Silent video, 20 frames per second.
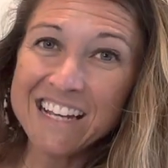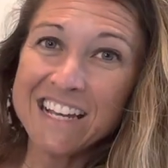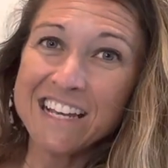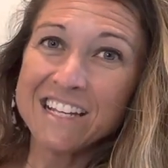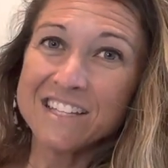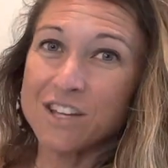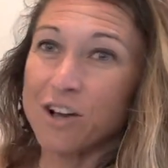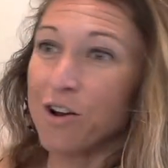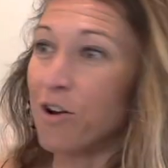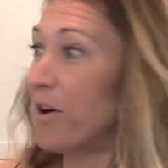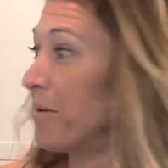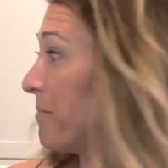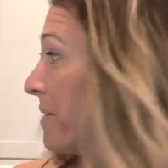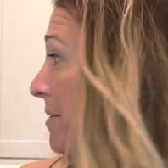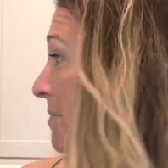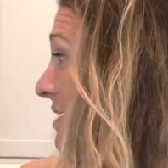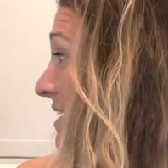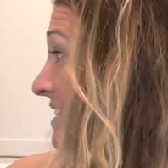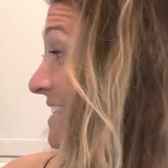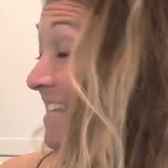So
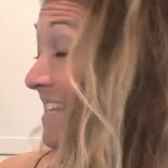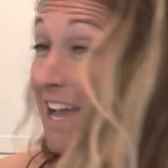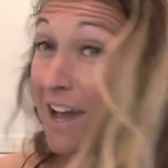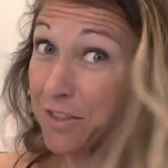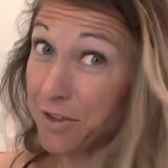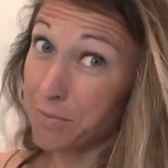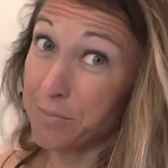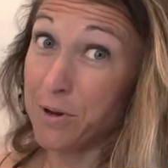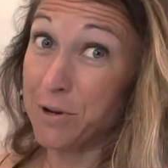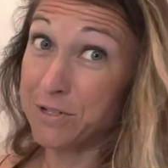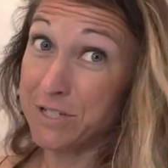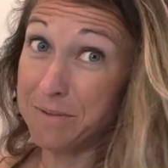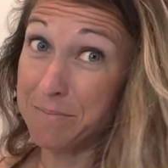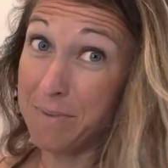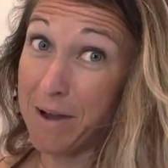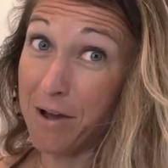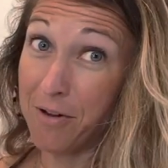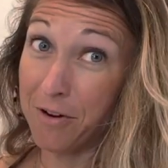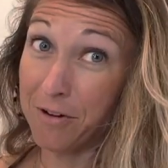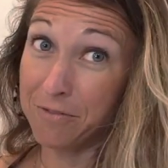maybe it's the other protein
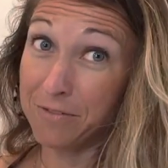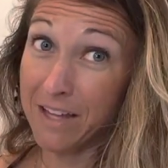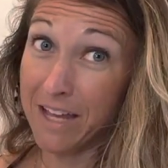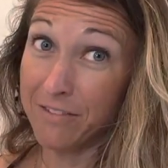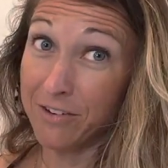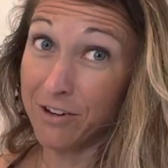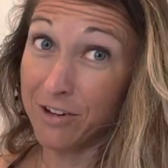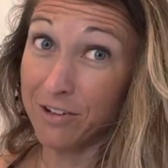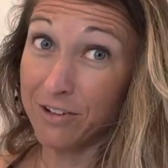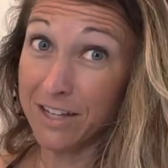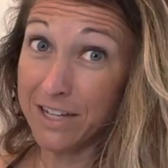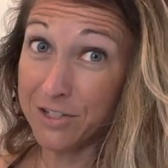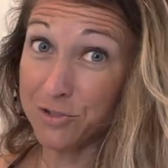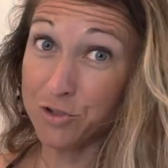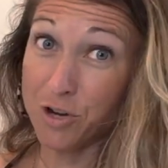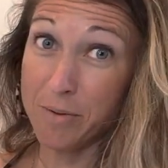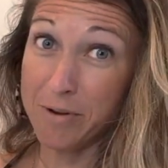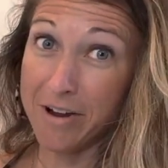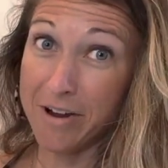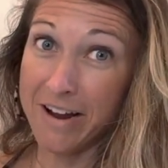powder flavor like
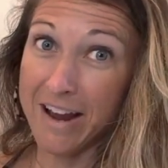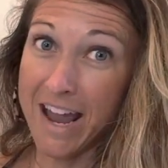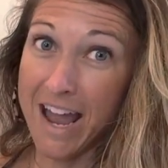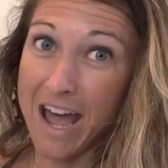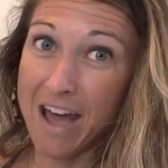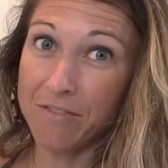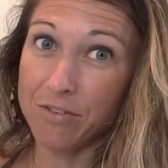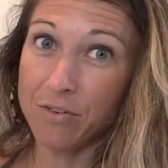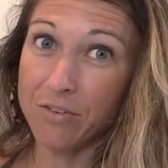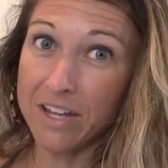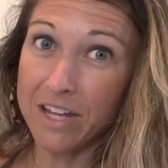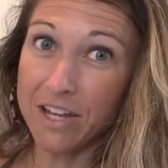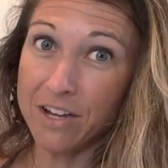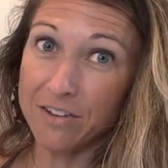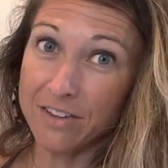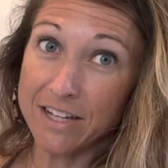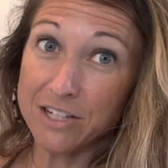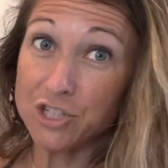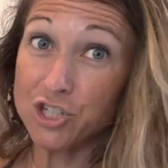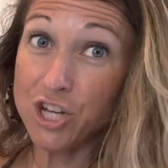strawberry I have over here
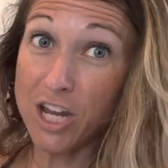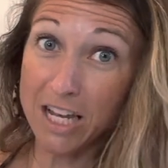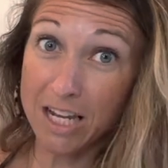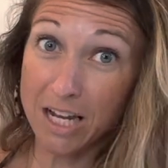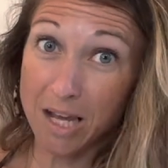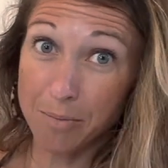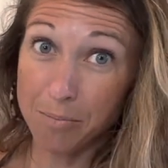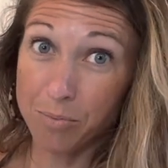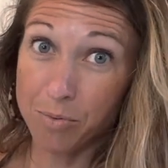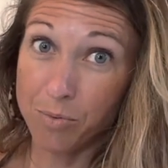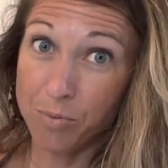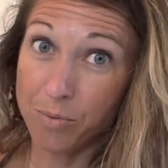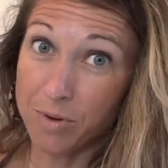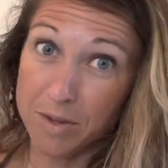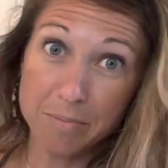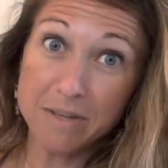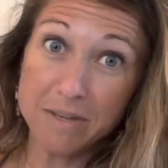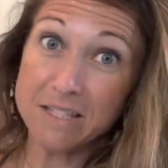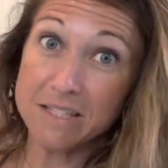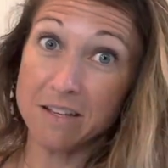that shake it up with a
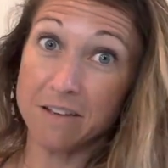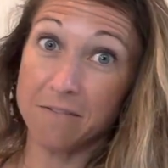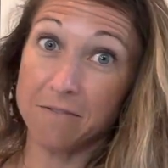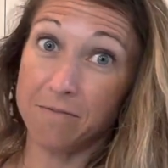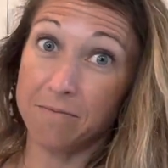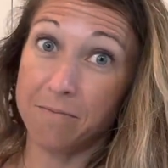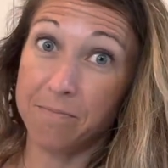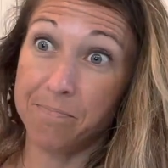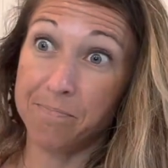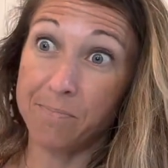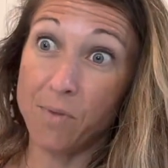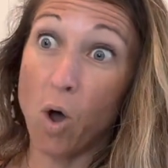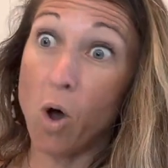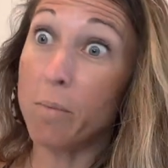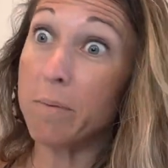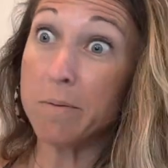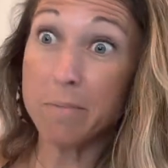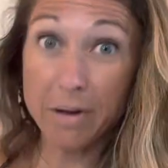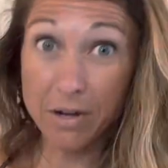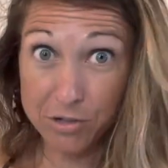piece of
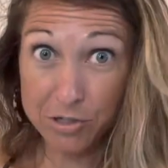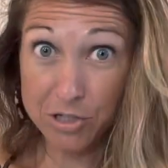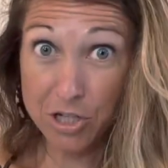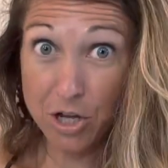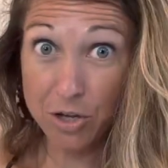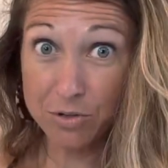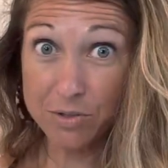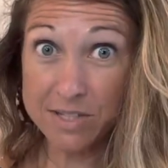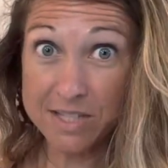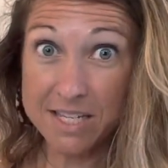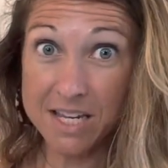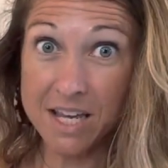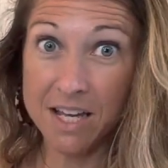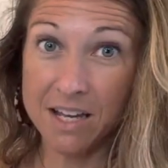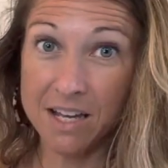almond butter toast,